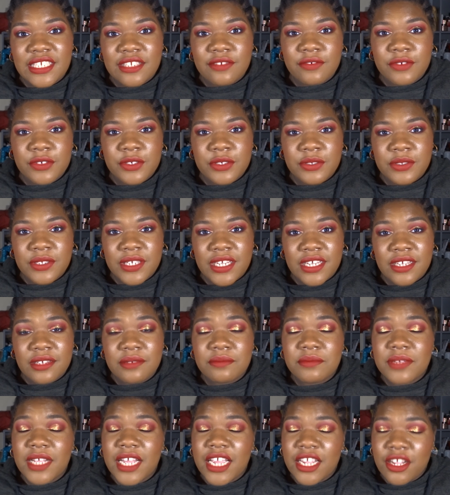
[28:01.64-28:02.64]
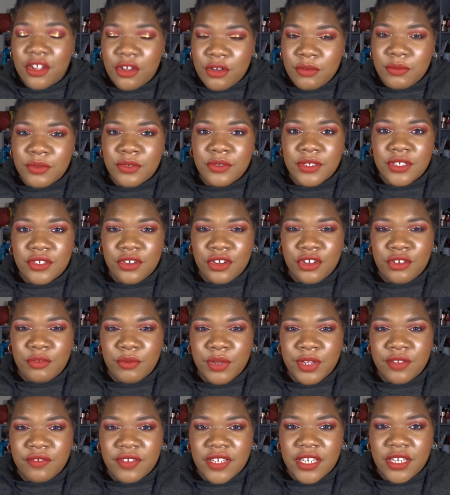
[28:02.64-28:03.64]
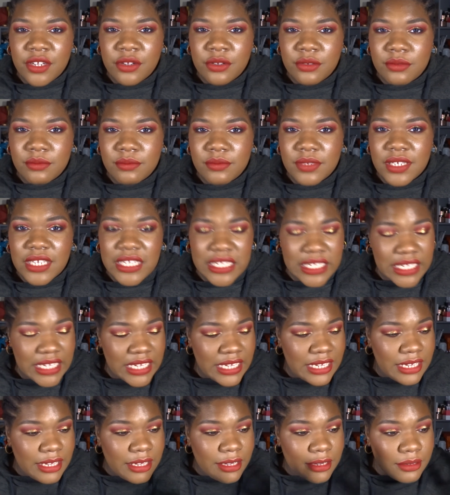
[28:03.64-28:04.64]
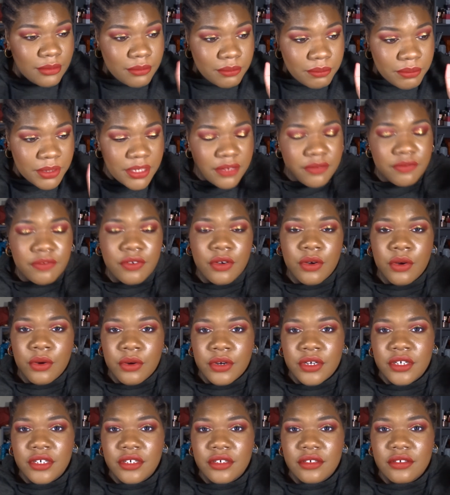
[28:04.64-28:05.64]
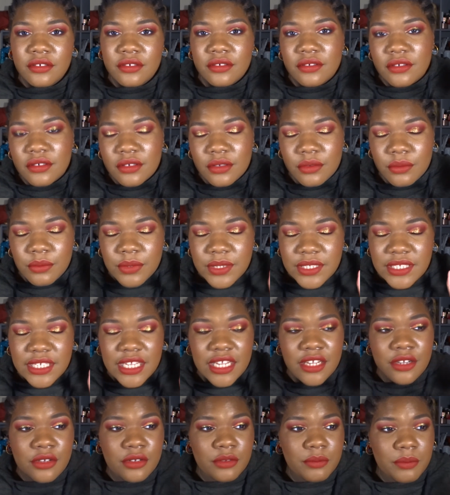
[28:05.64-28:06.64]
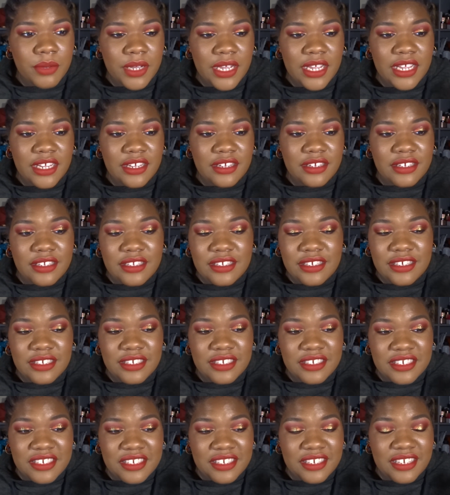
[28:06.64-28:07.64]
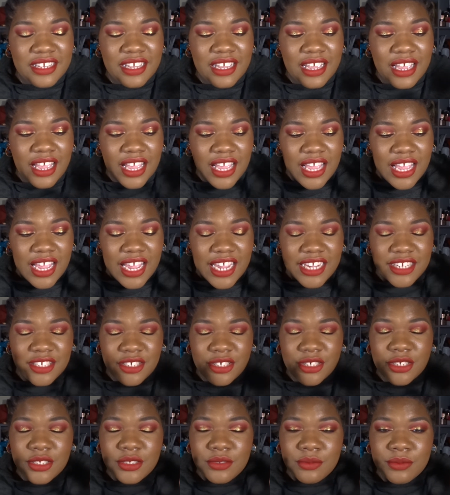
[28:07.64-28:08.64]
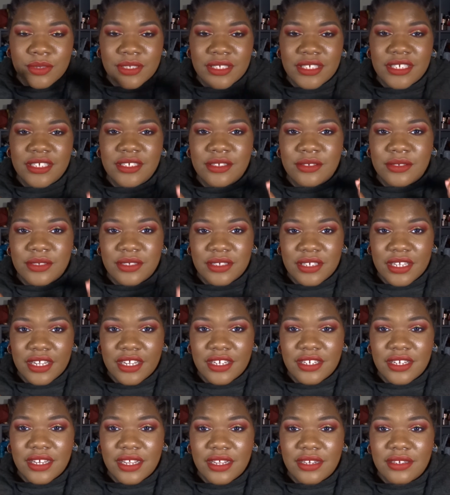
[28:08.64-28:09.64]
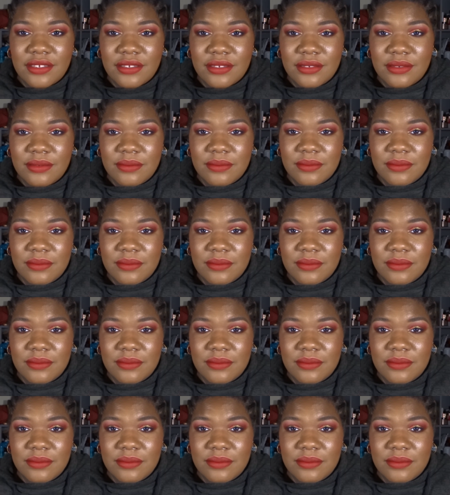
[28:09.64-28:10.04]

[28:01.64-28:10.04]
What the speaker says: it for today. I hope you enjoyed my video. Before we say goodbye, I just wanted to say that